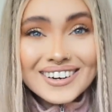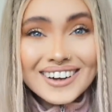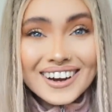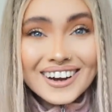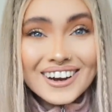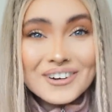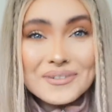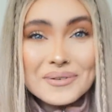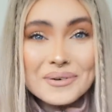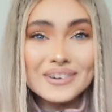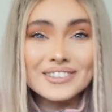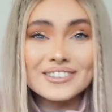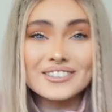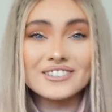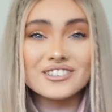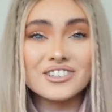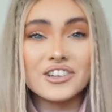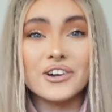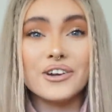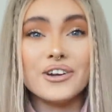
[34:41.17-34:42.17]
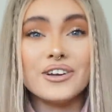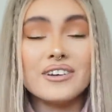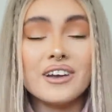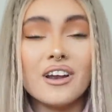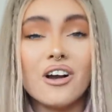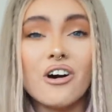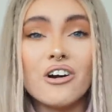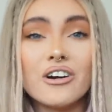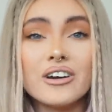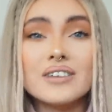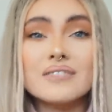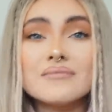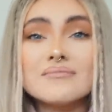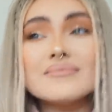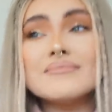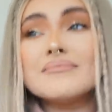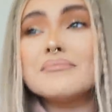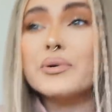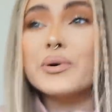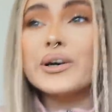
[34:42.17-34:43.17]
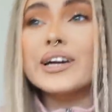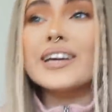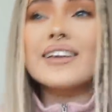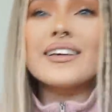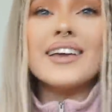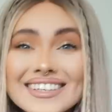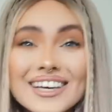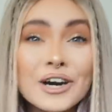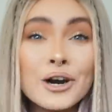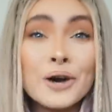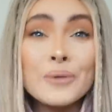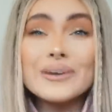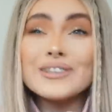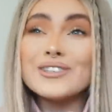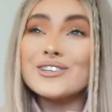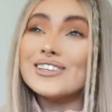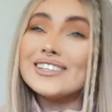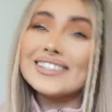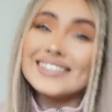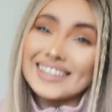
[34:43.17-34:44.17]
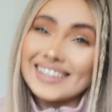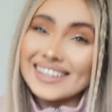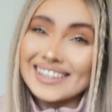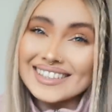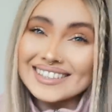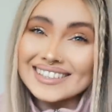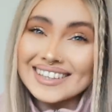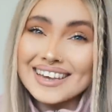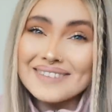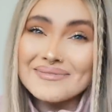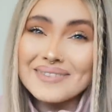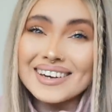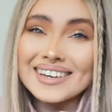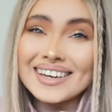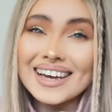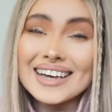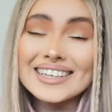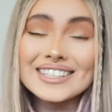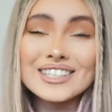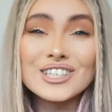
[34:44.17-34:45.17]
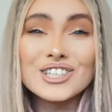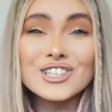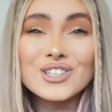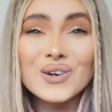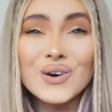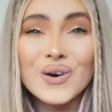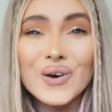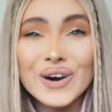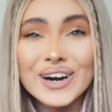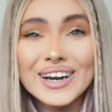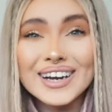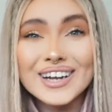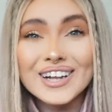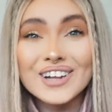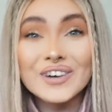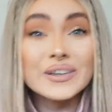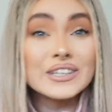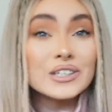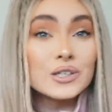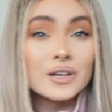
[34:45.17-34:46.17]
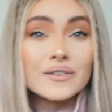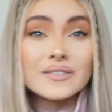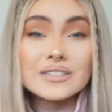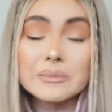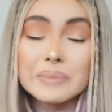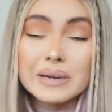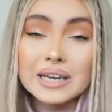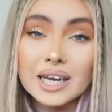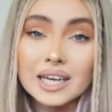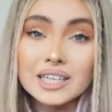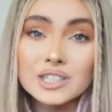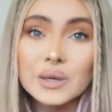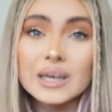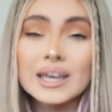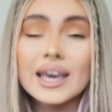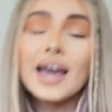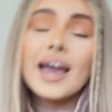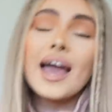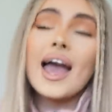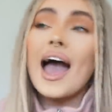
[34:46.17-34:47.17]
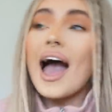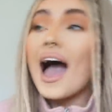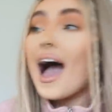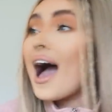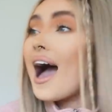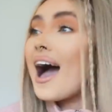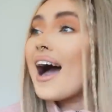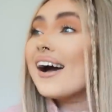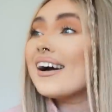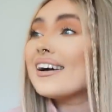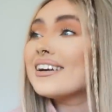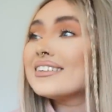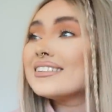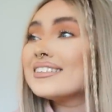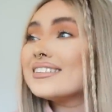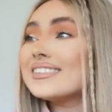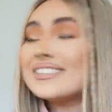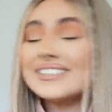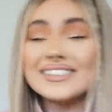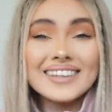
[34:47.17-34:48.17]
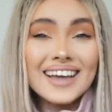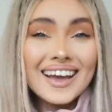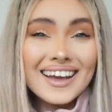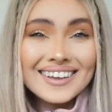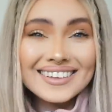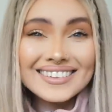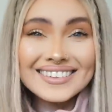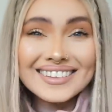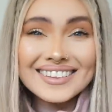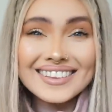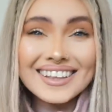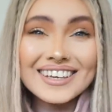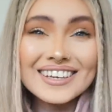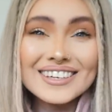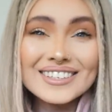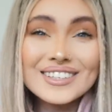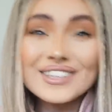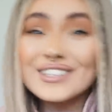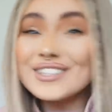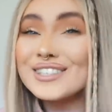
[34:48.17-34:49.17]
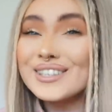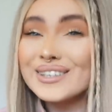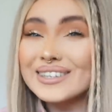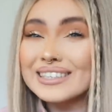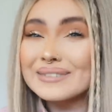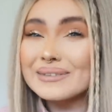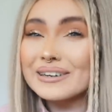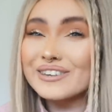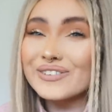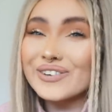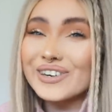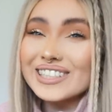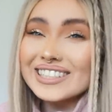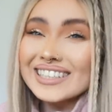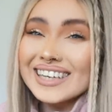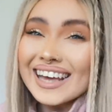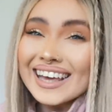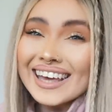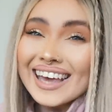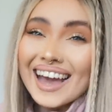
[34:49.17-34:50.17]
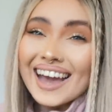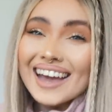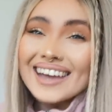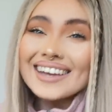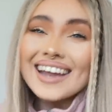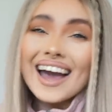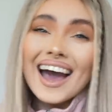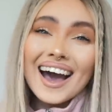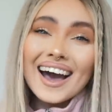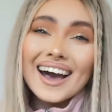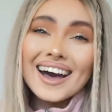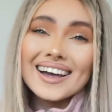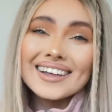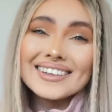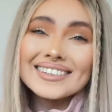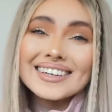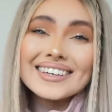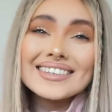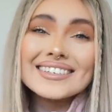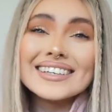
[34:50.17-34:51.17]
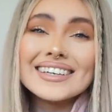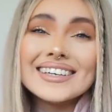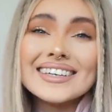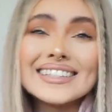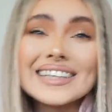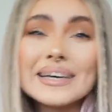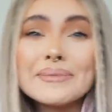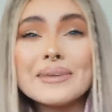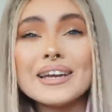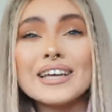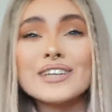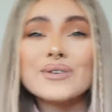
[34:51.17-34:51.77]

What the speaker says: I hope it wasn't too long and boring. I hope I do see you in my next tutorial, which will obviously be next week. And yeah, thank you so much for watching again, and I'll see you in my next